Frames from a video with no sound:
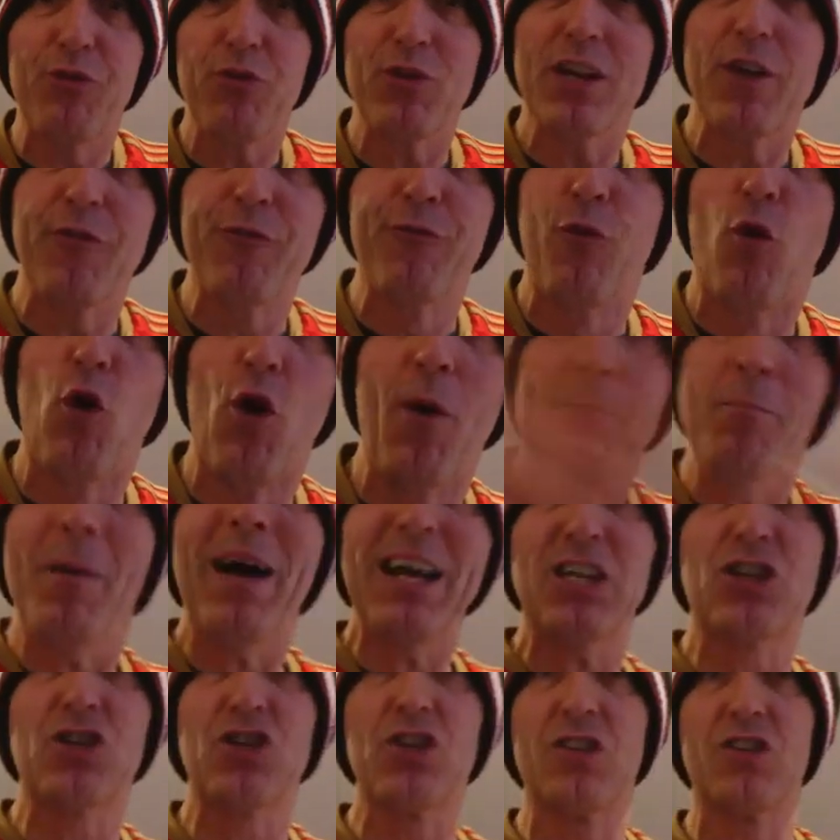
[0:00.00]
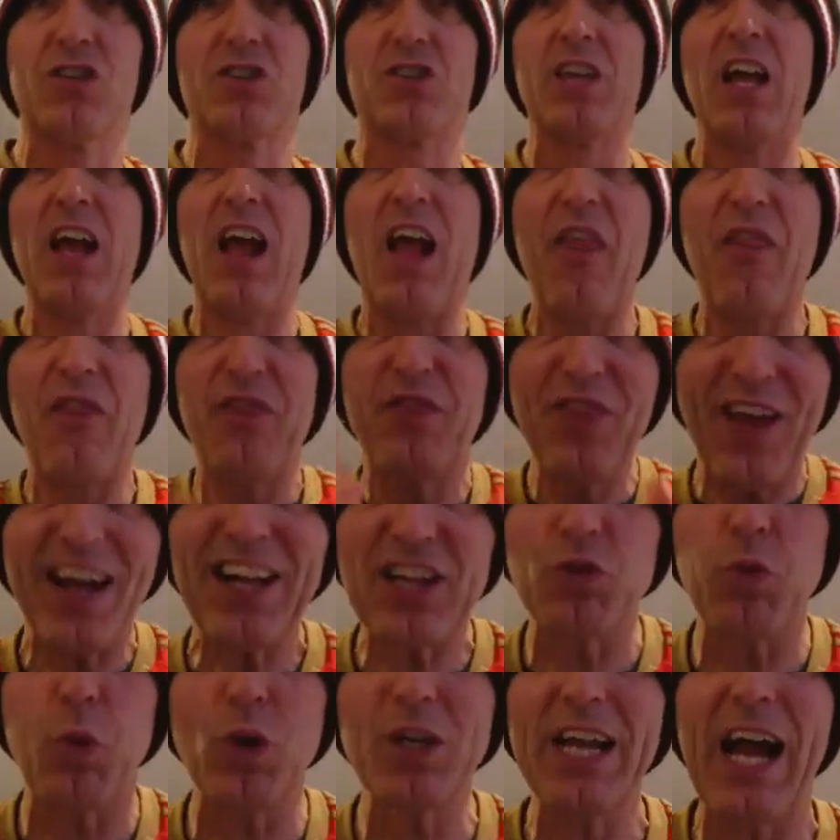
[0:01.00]
3 or 4 matches.
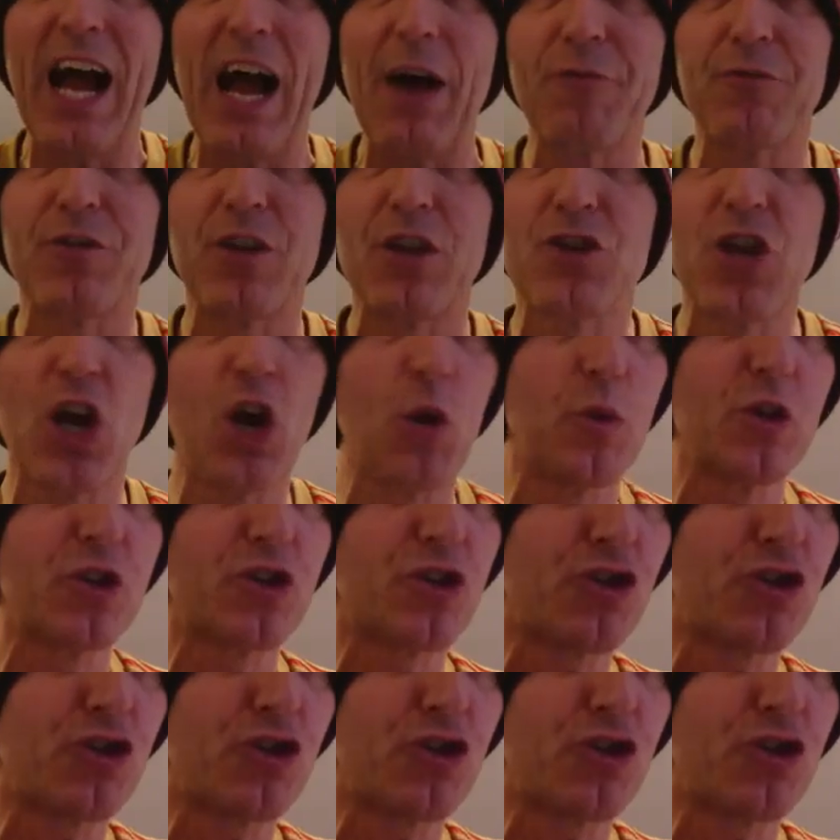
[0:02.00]
That's what you have to do with